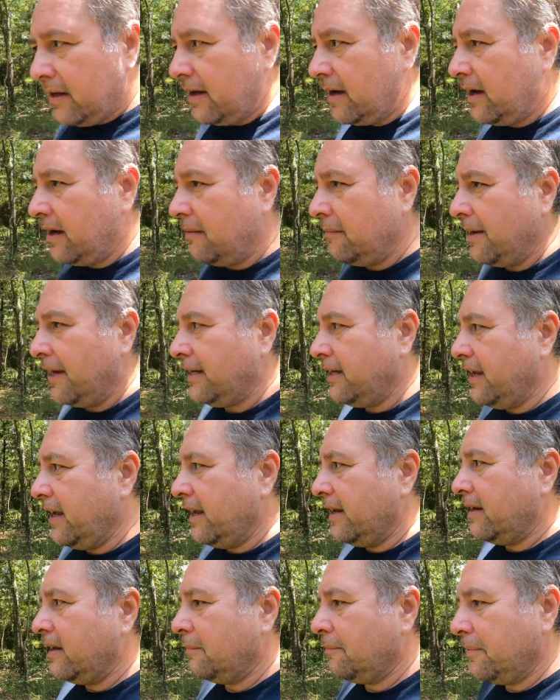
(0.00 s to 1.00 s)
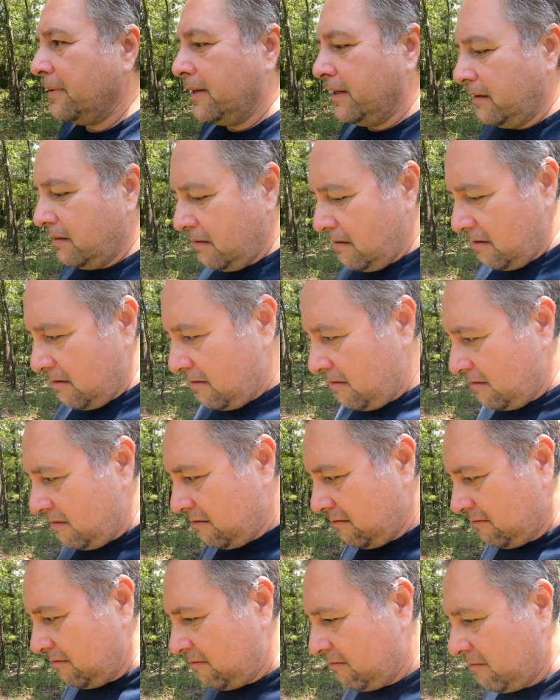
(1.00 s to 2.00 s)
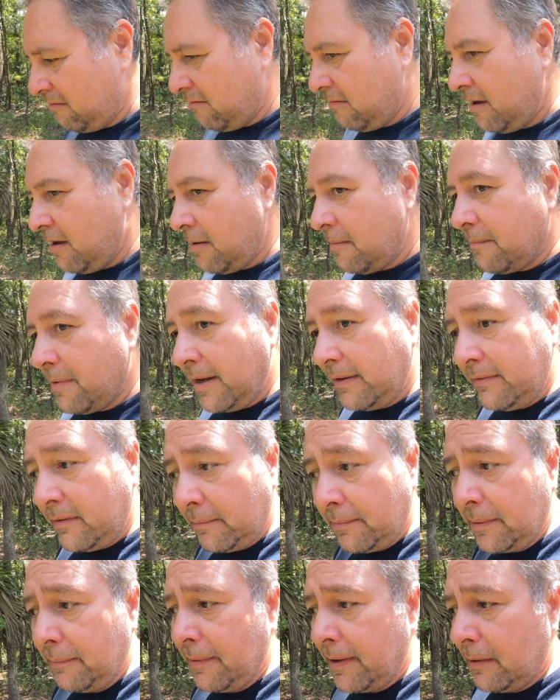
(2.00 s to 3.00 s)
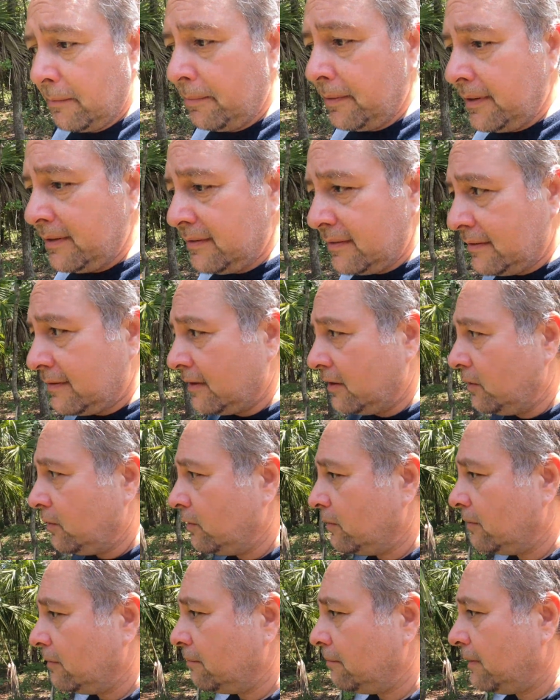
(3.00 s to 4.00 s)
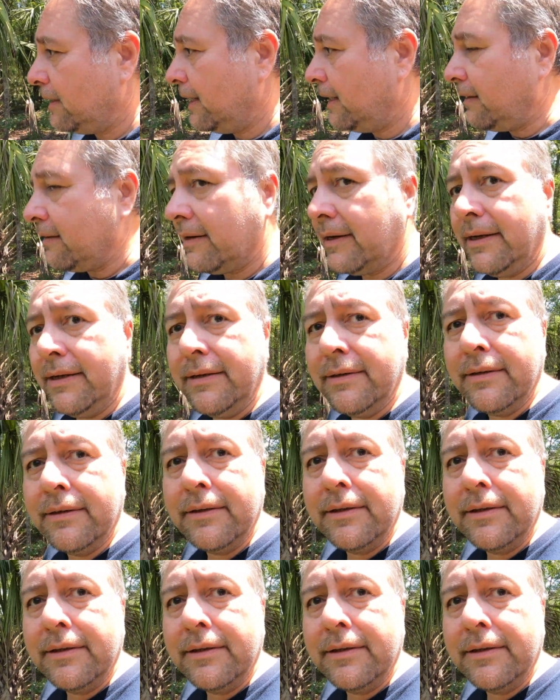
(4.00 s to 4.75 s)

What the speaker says: and you end up in possibly better places than you planned on it.